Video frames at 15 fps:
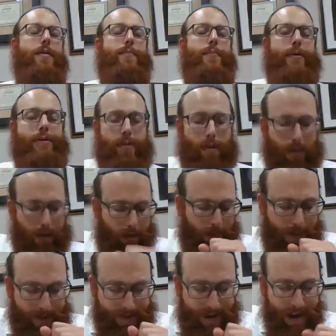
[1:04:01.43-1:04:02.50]

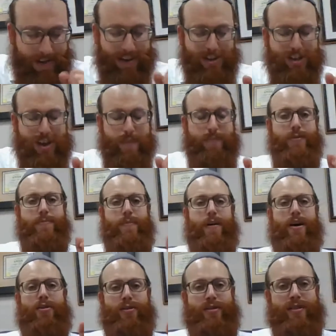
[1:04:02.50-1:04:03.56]
B'ezrat Hashem,
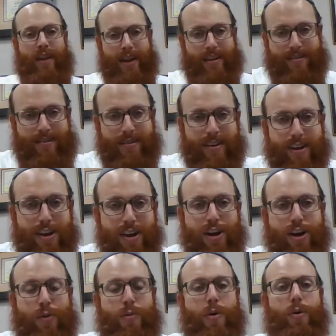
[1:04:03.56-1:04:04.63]
tonight
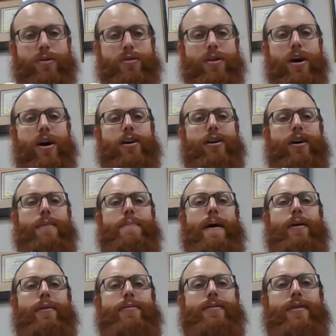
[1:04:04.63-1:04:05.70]
we will talk
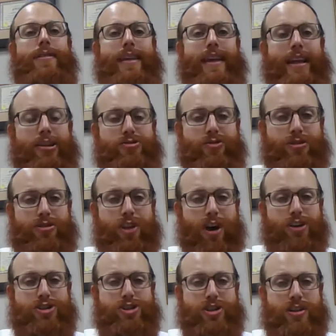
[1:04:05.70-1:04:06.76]
about the
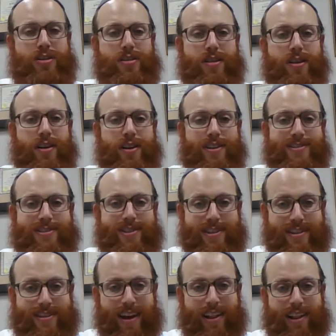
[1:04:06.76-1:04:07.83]
introduction to the
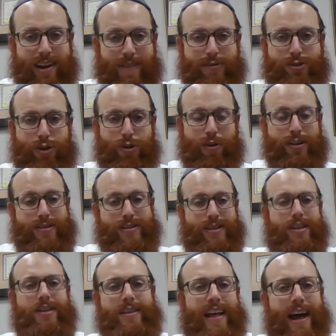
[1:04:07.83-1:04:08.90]
telling of a story. Because
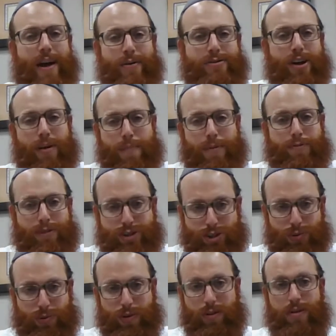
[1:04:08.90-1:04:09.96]
till now it's all been
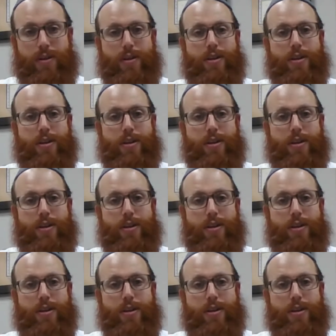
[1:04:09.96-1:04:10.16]
ritual.